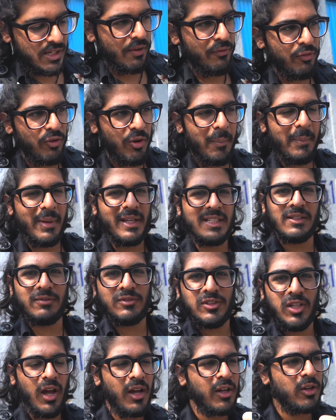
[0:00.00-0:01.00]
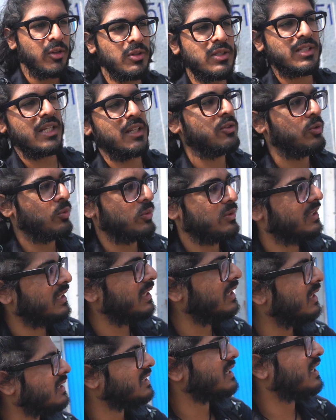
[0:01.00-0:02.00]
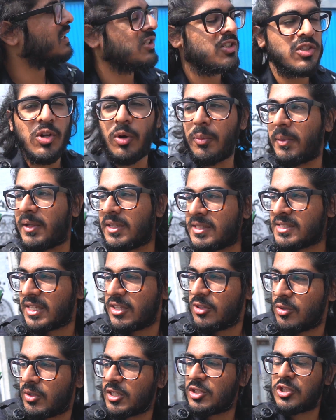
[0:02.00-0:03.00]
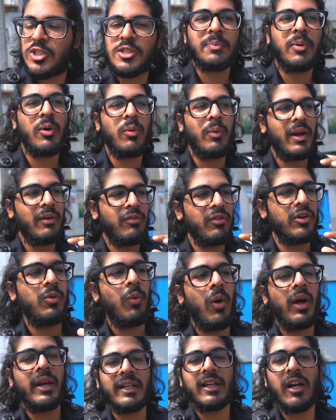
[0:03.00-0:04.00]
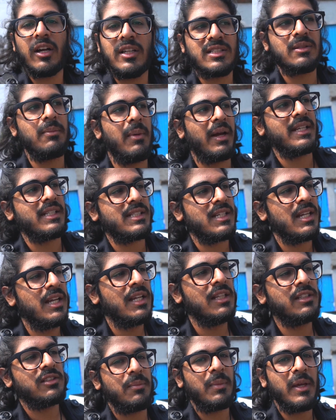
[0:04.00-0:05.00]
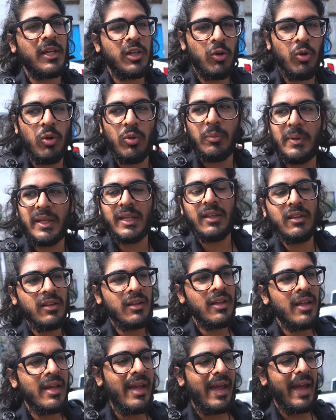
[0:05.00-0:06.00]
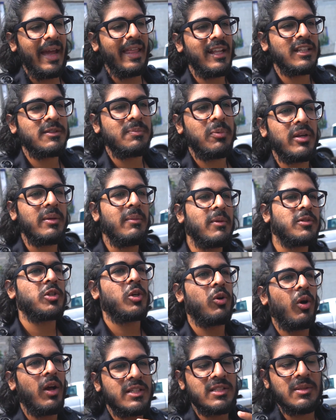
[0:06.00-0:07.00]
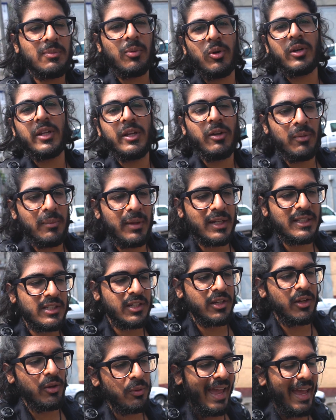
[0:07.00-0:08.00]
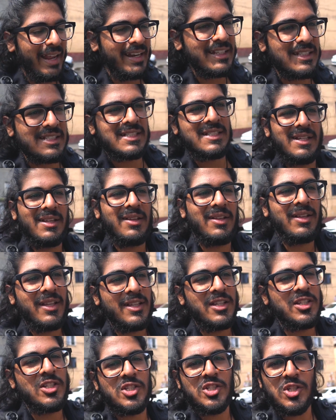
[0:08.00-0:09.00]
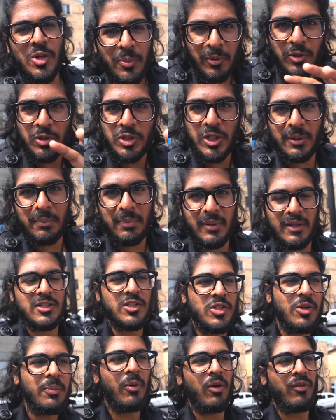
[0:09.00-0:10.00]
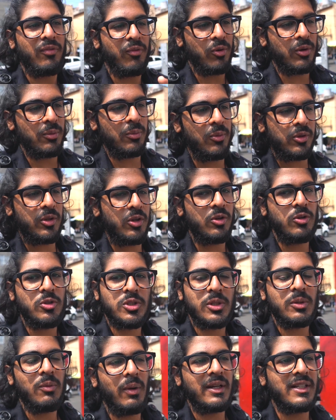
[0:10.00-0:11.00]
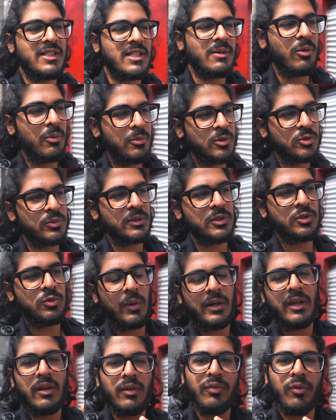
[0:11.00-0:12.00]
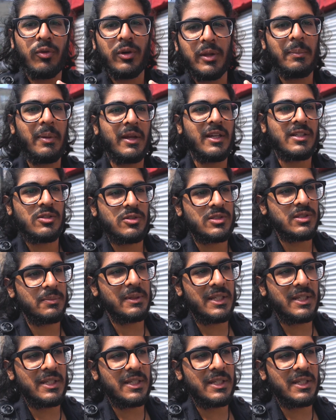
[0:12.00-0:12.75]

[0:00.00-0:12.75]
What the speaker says: offer a mix of tacos and tortillas and sopas that you can just put whatever you want and customize to make your own meal. And that's pretty much across the board here in Mexico. And it's super cheap, super affordable. You're usually running somewhere between 20 to 40 pesos a